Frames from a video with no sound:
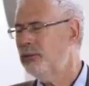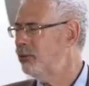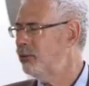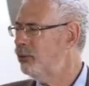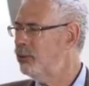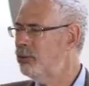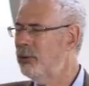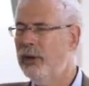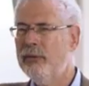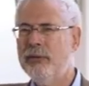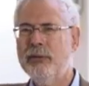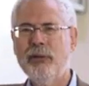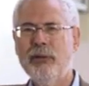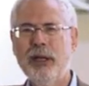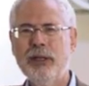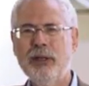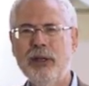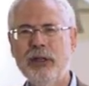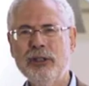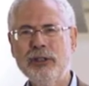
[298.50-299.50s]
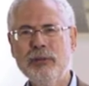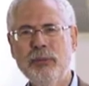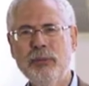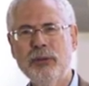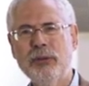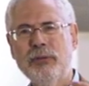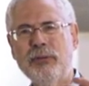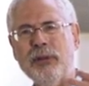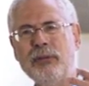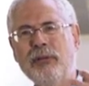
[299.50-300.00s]
Do you have the right
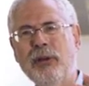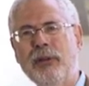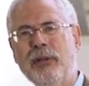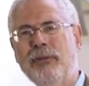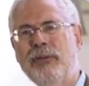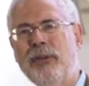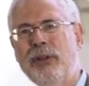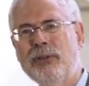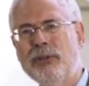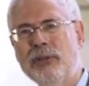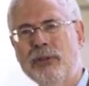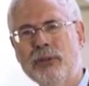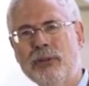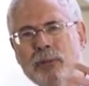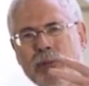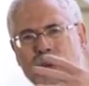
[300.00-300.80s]
customers for the right features,